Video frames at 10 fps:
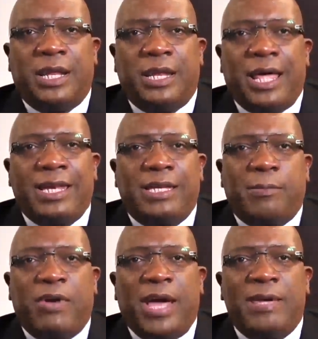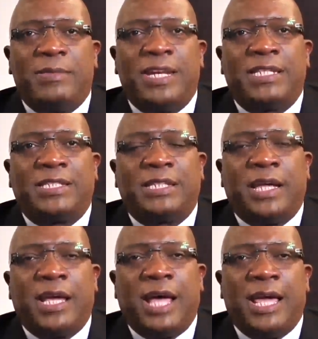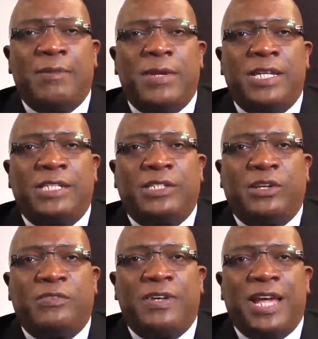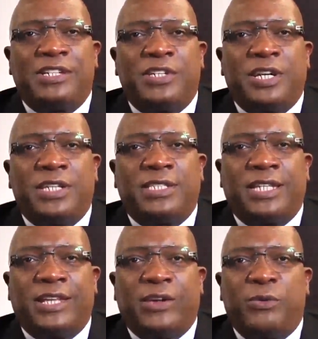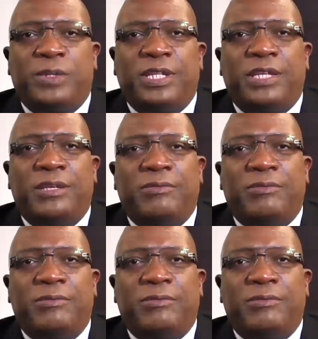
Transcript: that the Prime Minister and Minister of National Security